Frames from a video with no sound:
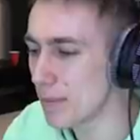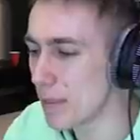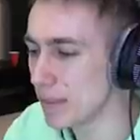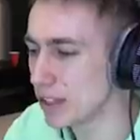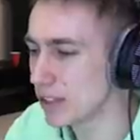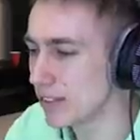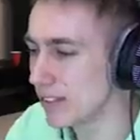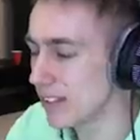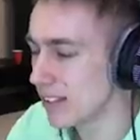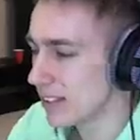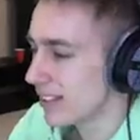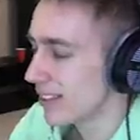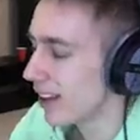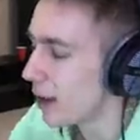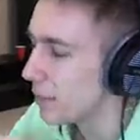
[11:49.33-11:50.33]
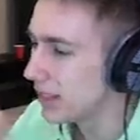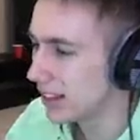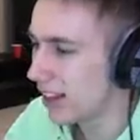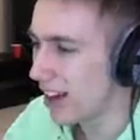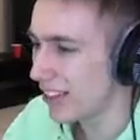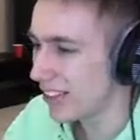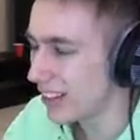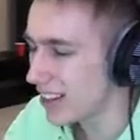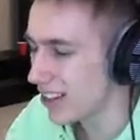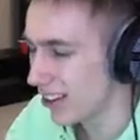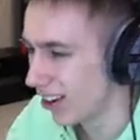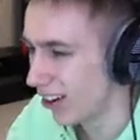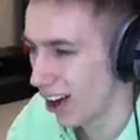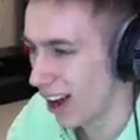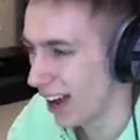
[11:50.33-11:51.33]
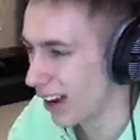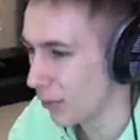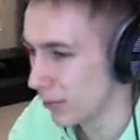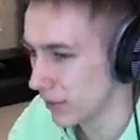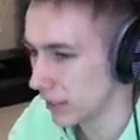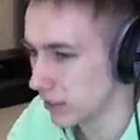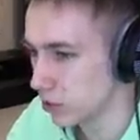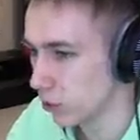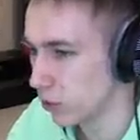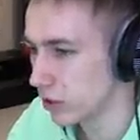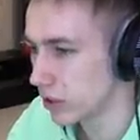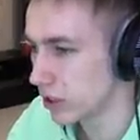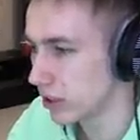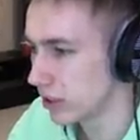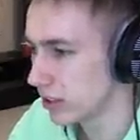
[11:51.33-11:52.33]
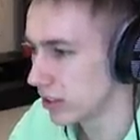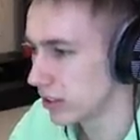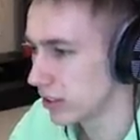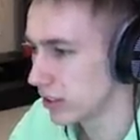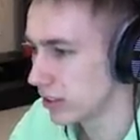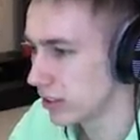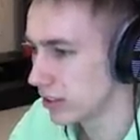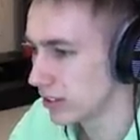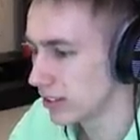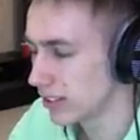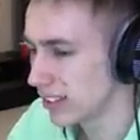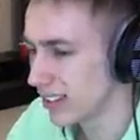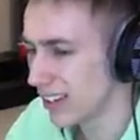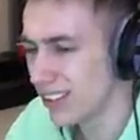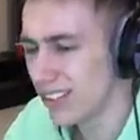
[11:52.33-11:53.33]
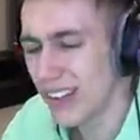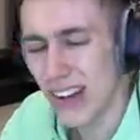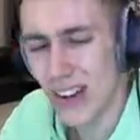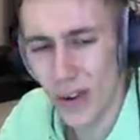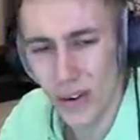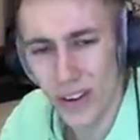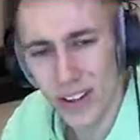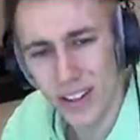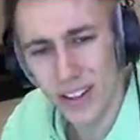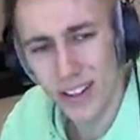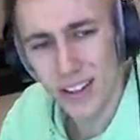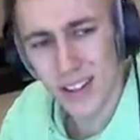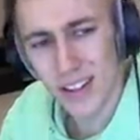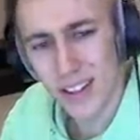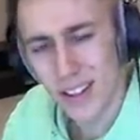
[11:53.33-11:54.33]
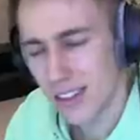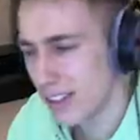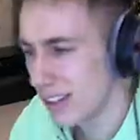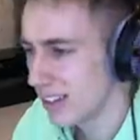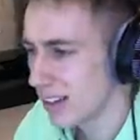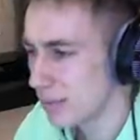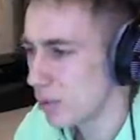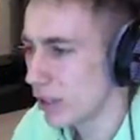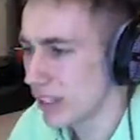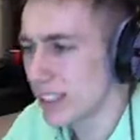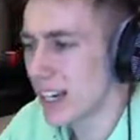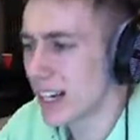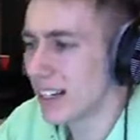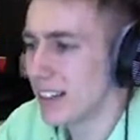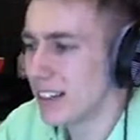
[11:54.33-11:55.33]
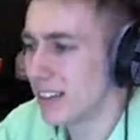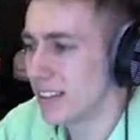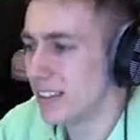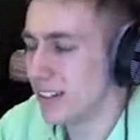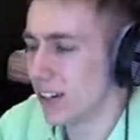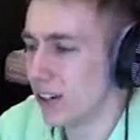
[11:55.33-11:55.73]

it might be. I mean, I think they don't hire when they talk. I don't know. I'm not exactly, you